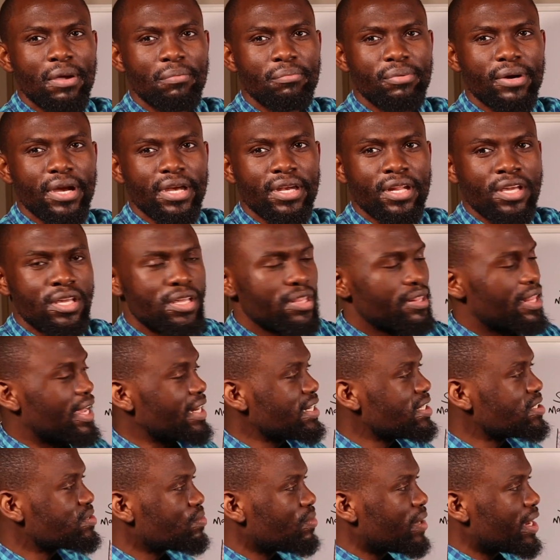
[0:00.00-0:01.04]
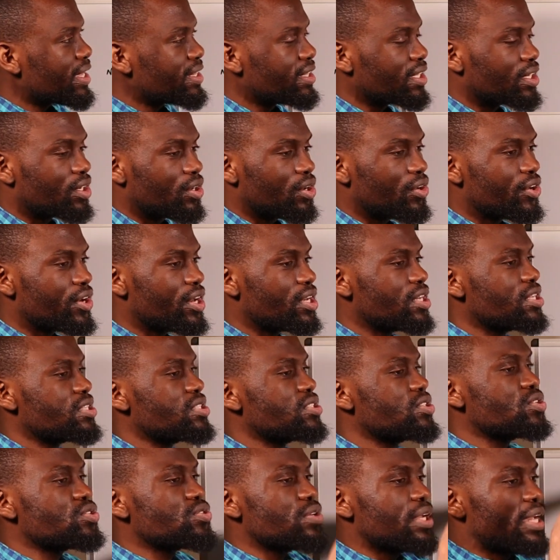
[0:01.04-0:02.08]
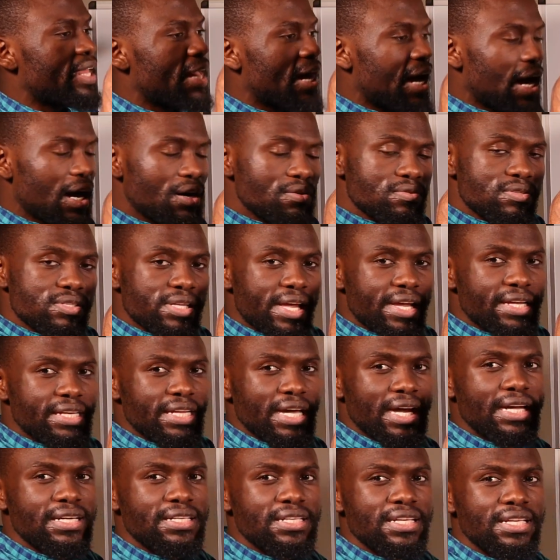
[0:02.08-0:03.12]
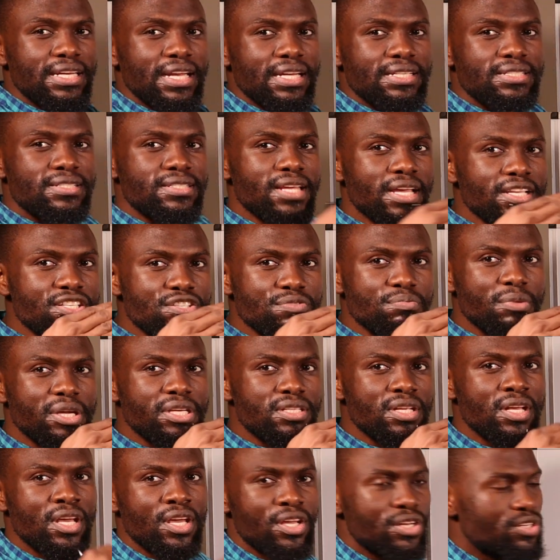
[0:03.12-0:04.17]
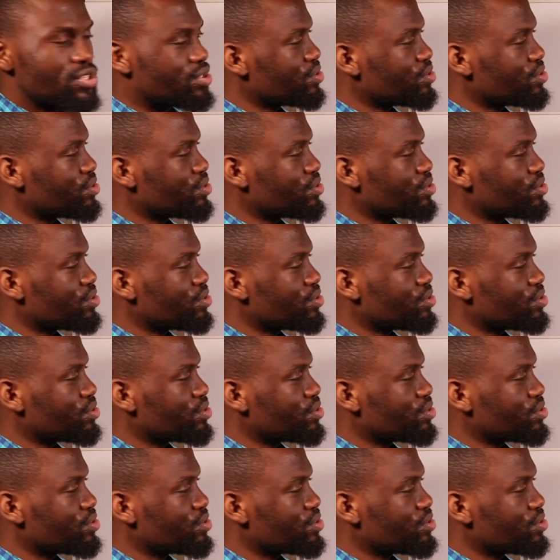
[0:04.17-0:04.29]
membrane. That is why the chorion is usually outside and in attachment